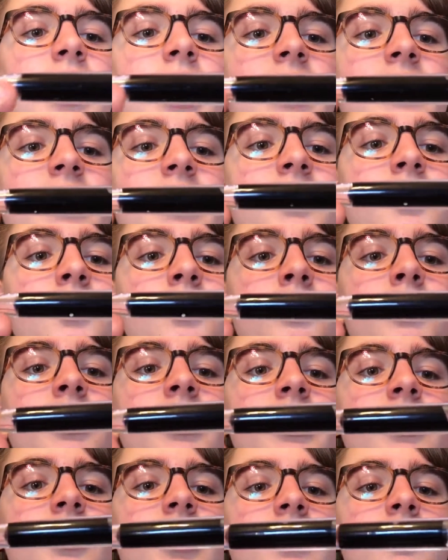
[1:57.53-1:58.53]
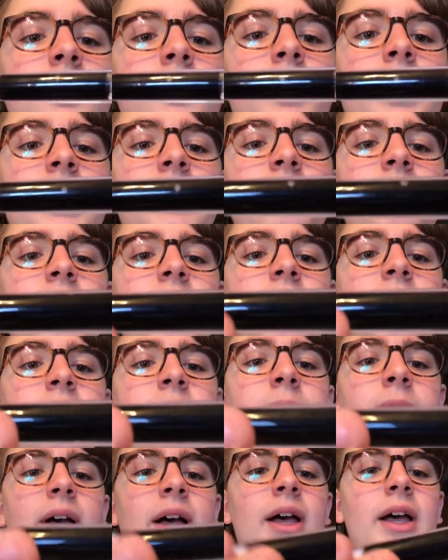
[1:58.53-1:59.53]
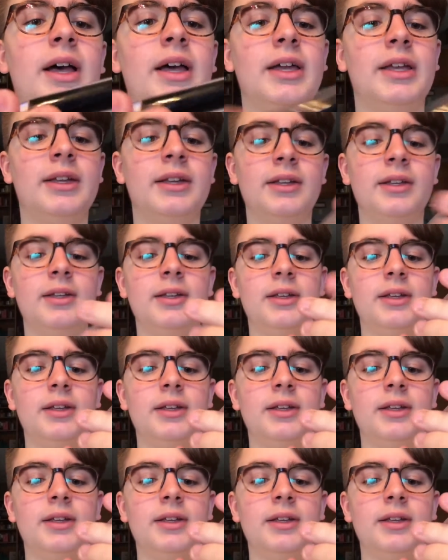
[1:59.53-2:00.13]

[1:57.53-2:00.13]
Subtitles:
And that's a really clever way of getting behind